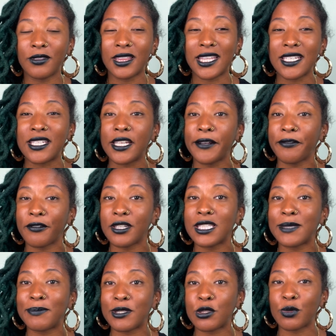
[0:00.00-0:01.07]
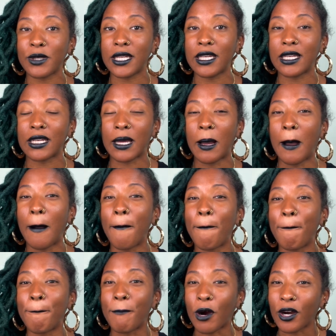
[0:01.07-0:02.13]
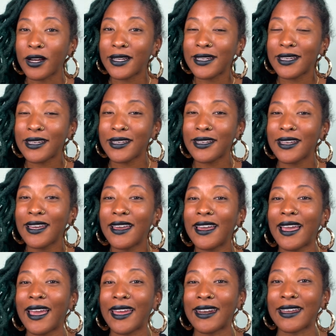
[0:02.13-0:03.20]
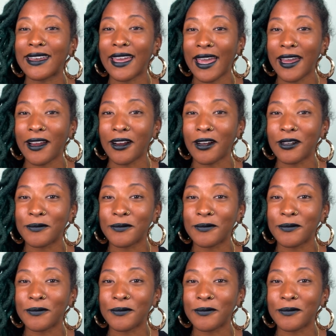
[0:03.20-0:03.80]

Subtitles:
the difference between marketing and care.